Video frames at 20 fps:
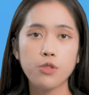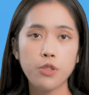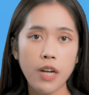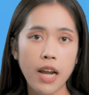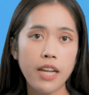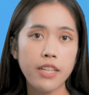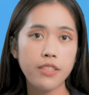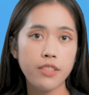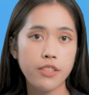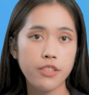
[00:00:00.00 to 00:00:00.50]

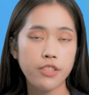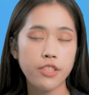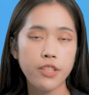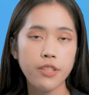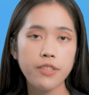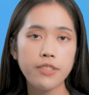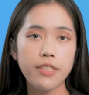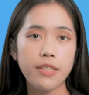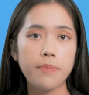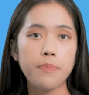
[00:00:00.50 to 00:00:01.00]
try to
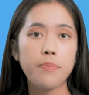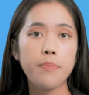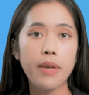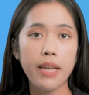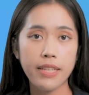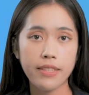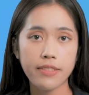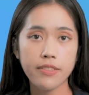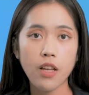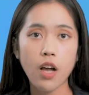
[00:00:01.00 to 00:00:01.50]
choose it
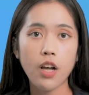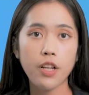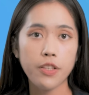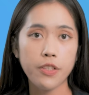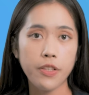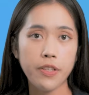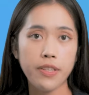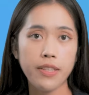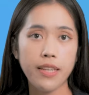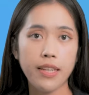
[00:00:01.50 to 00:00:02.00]
based
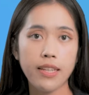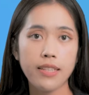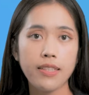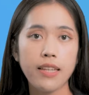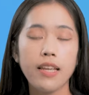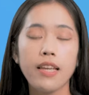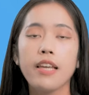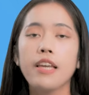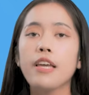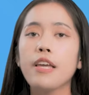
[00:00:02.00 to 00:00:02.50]
on your need.
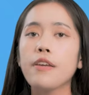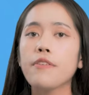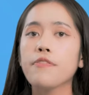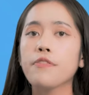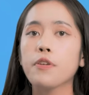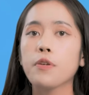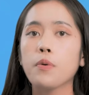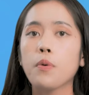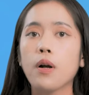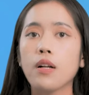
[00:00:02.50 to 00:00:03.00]
If
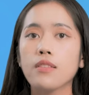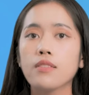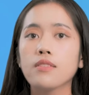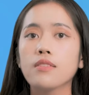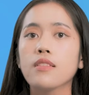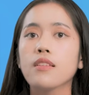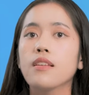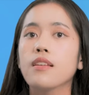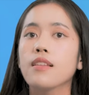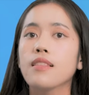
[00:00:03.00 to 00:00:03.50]
you
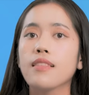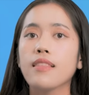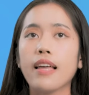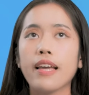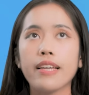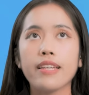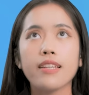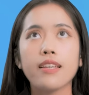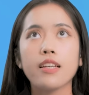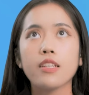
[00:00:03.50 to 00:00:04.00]
want
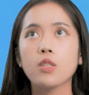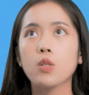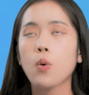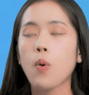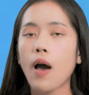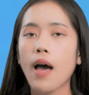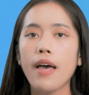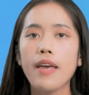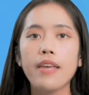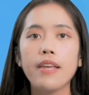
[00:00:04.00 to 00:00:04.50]
like a
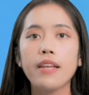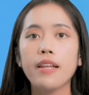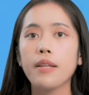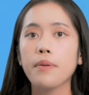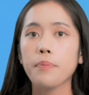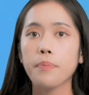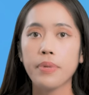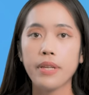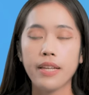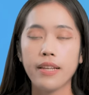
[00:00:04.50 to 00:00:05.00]
quiet
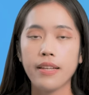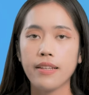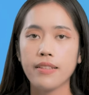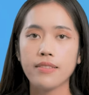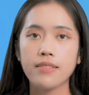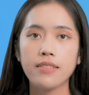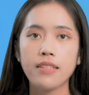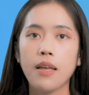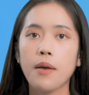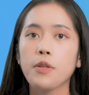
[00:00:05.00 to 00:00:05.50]
and
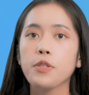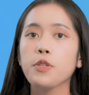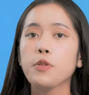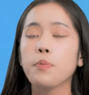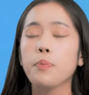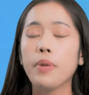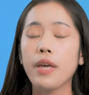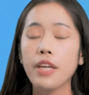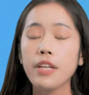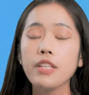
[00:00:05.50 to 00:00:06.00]
peace,
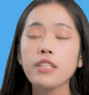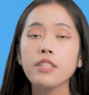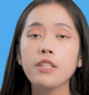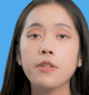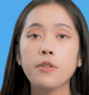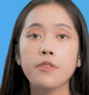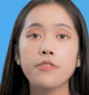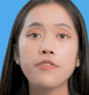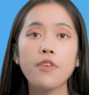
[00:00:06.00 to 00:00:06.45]
you better go